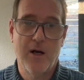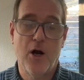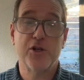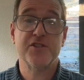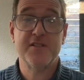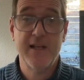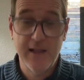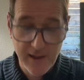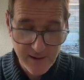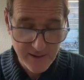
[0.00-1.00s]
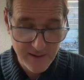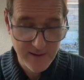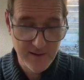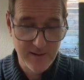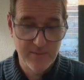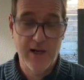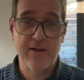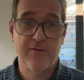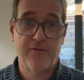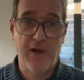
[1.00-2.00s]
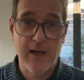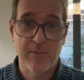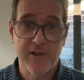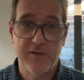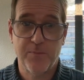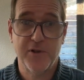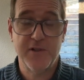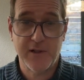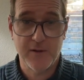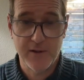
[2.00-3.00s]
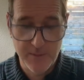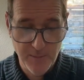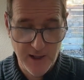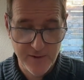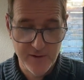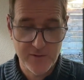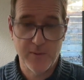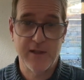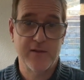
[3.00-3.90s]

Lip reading: Argentina, right? Families, particularly mothers, right?